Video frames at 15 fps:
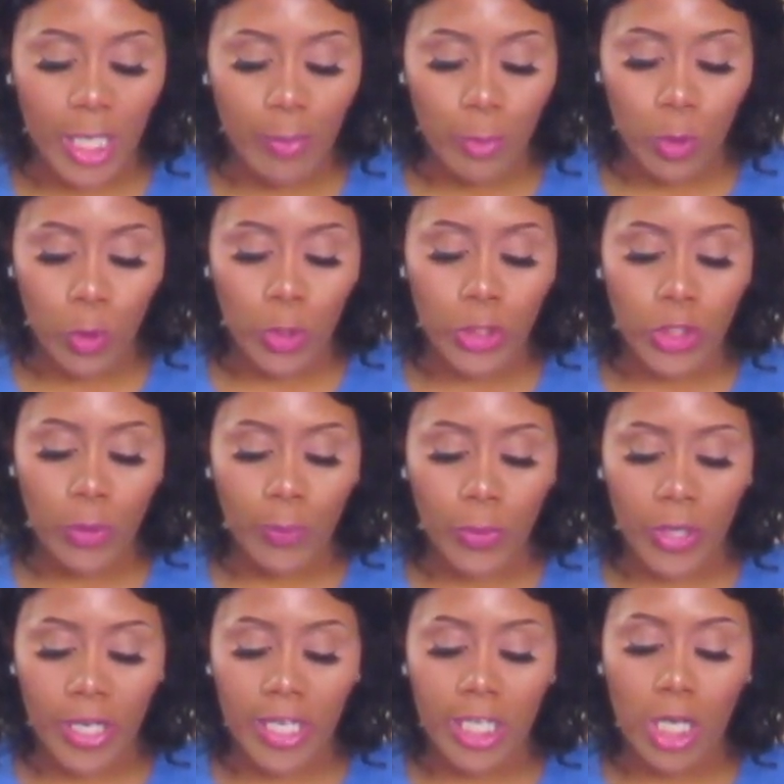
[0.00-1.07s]
chemical in your
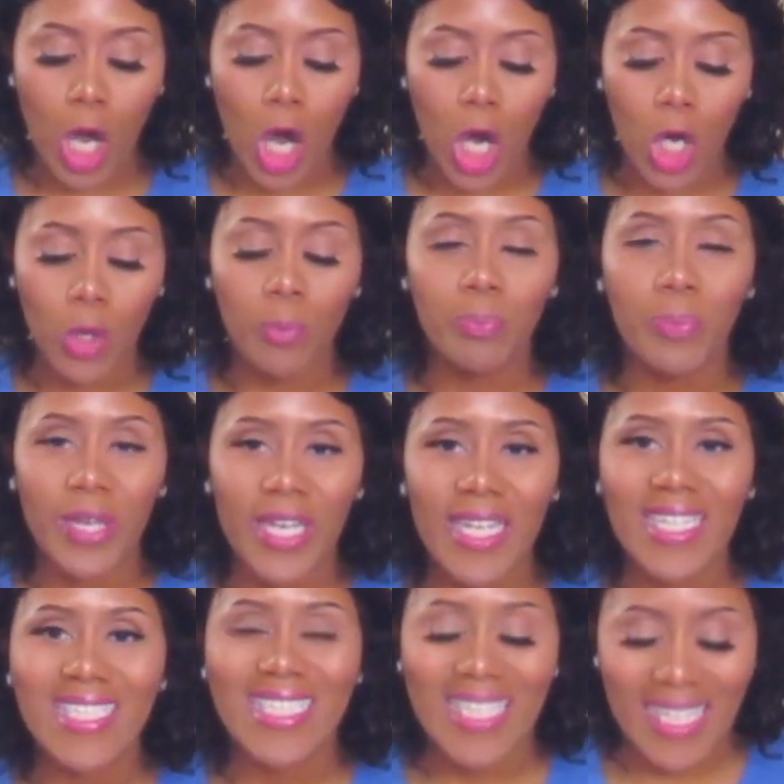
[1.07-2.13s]
brain called
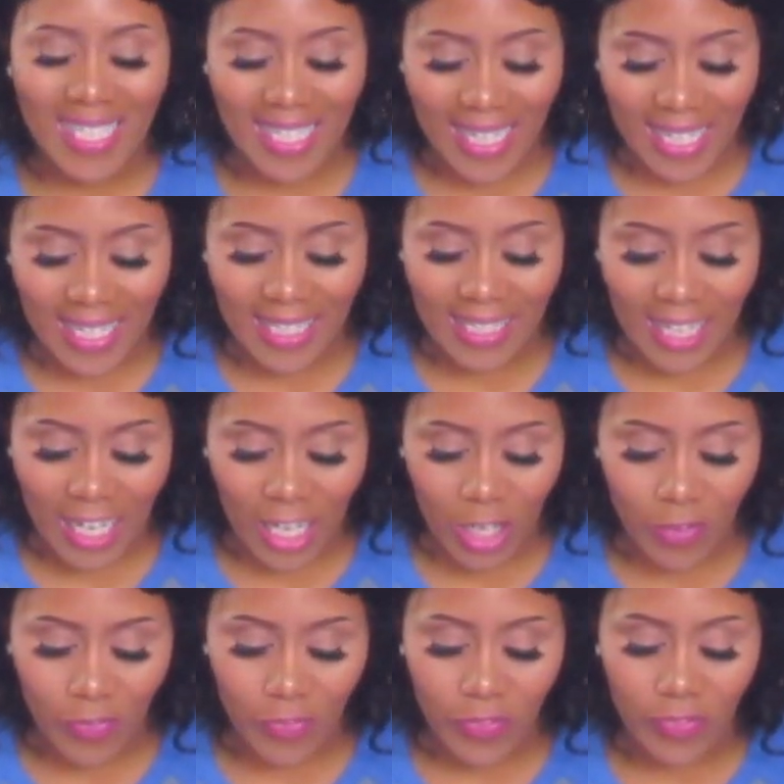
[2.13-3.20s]

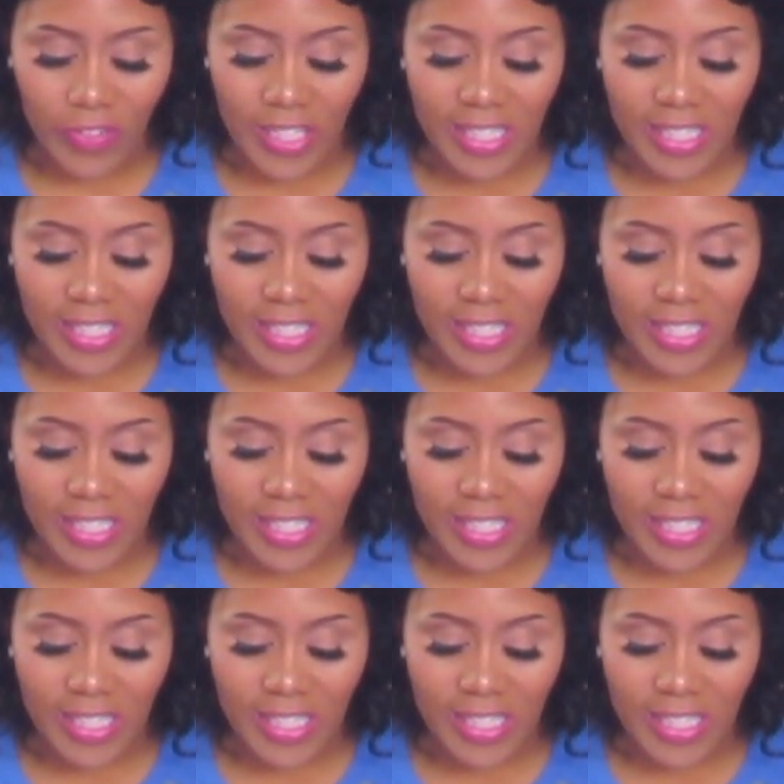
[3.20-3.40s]
BDNF.